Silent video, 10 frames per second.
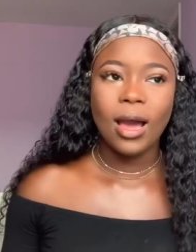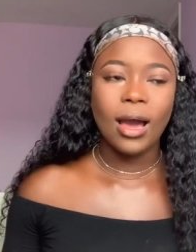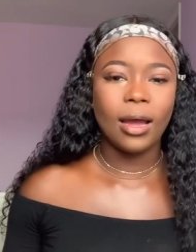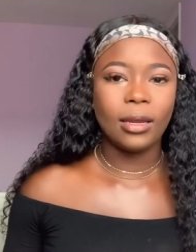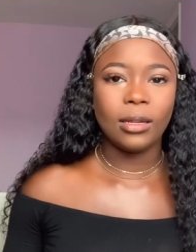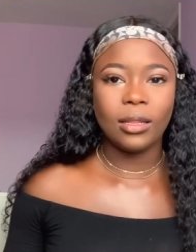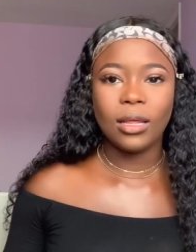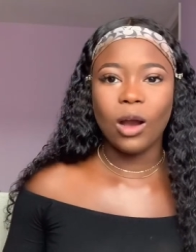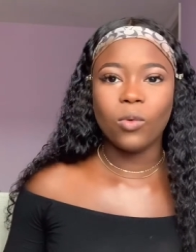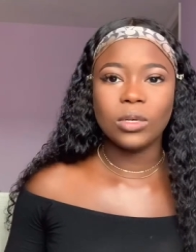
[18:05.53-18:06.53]
And
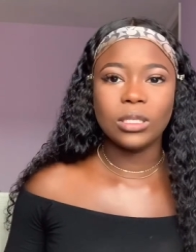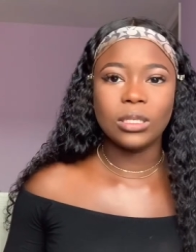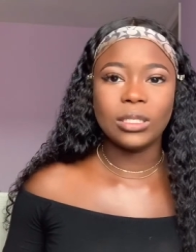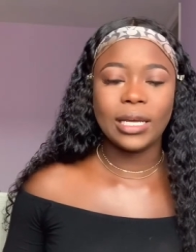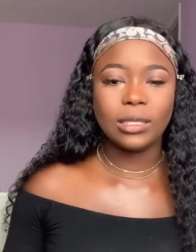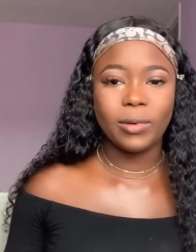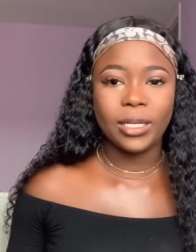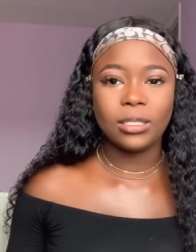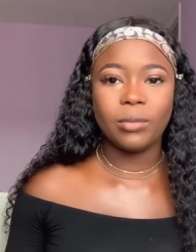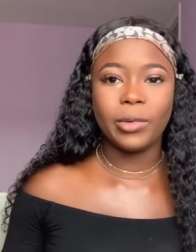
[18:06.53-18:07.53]
that wasn't
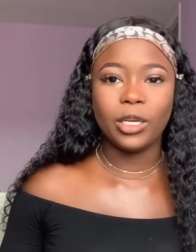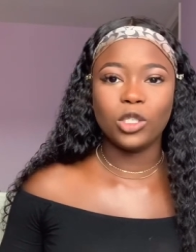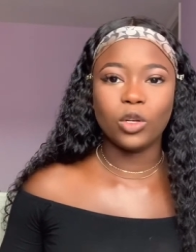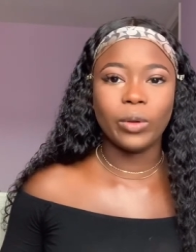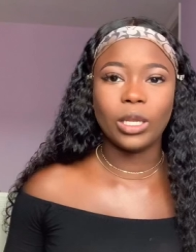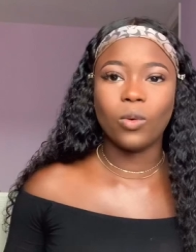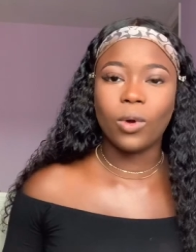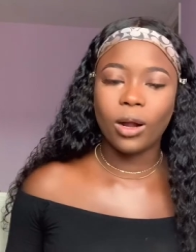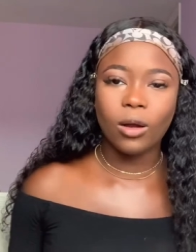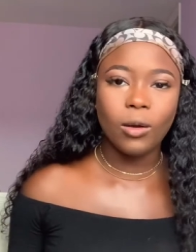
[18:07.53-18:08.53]
explained to me during the
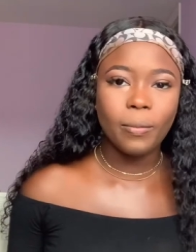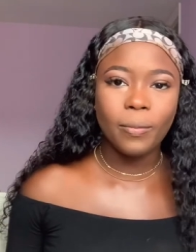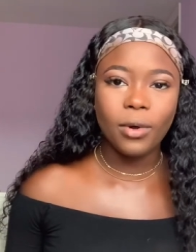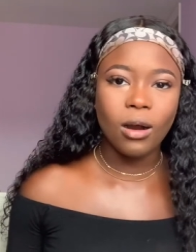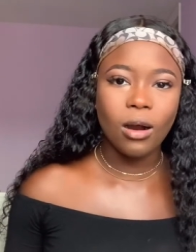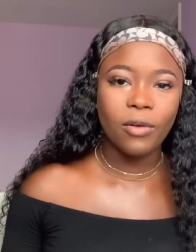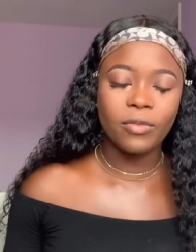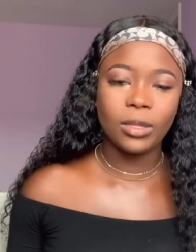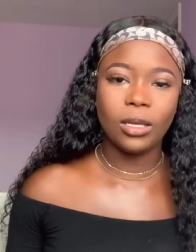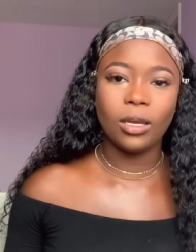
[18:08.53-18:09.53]
workup of
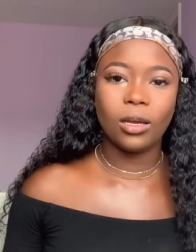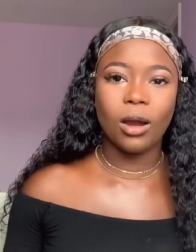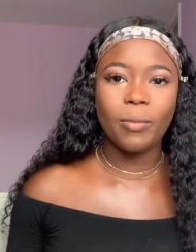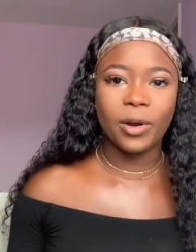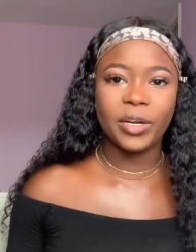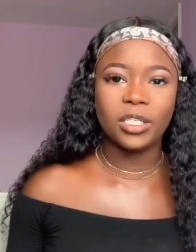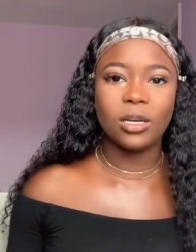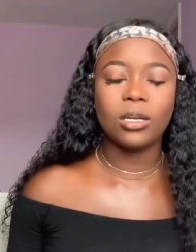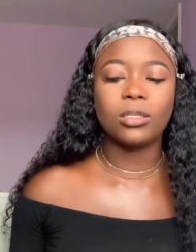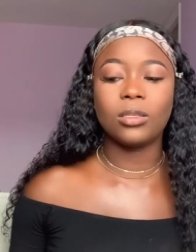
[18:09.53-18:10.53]
the
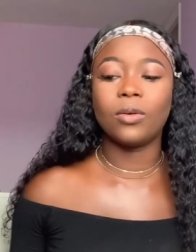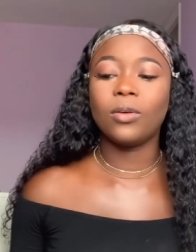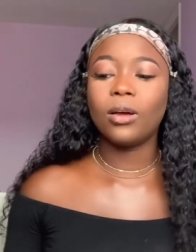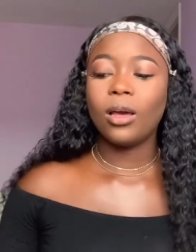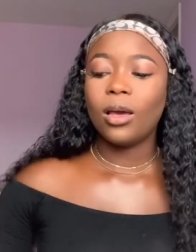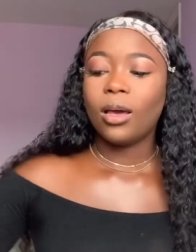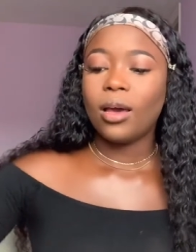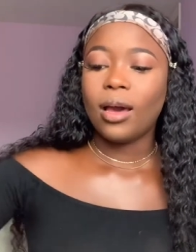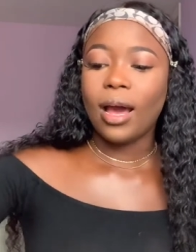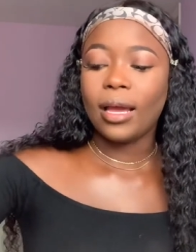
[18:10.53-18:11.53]
operation, so
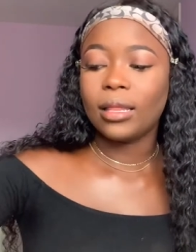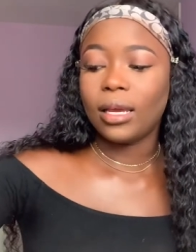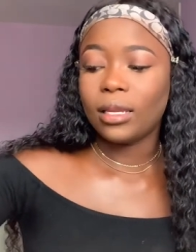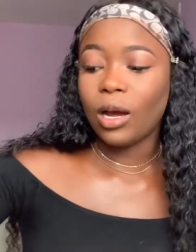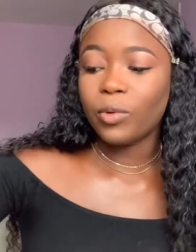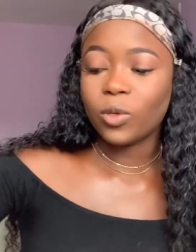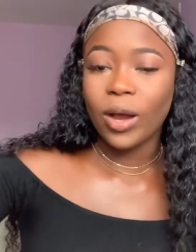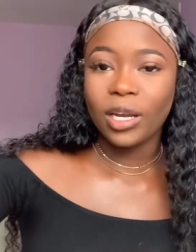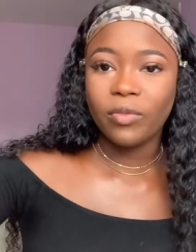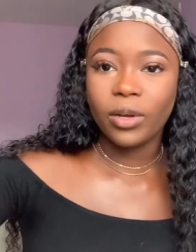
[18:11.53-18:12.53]
I think that was
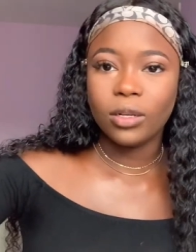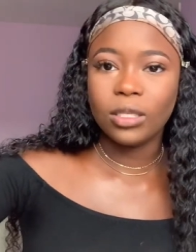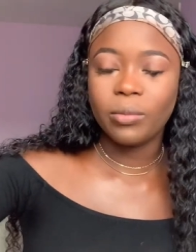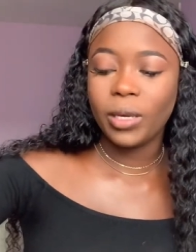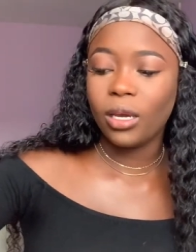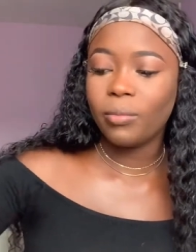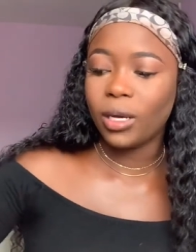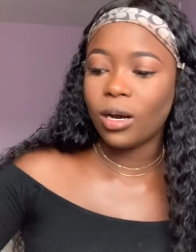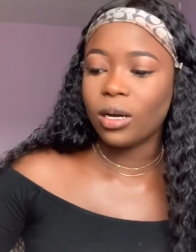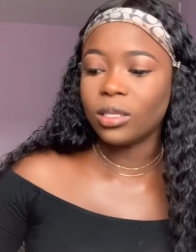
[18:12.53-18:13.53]
quite difficult to me,
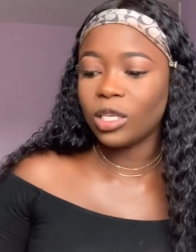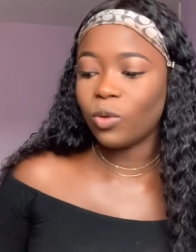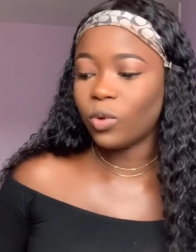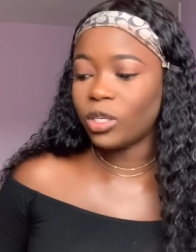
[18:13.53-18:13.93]
because it